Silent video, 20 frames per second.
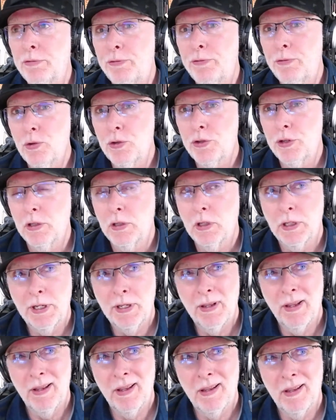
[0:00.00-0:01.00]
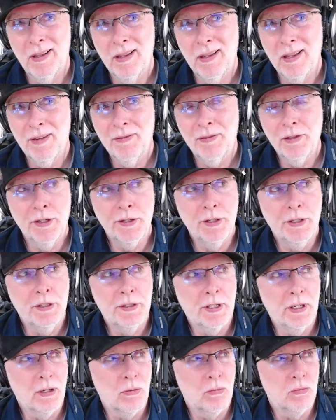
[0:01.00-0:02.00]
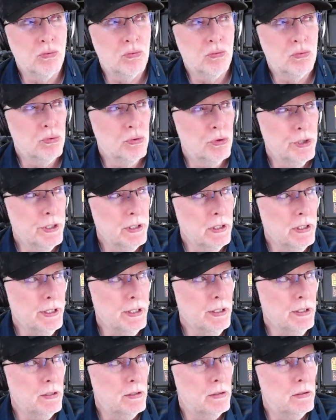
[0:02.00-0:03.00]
fortunately, the level of detail really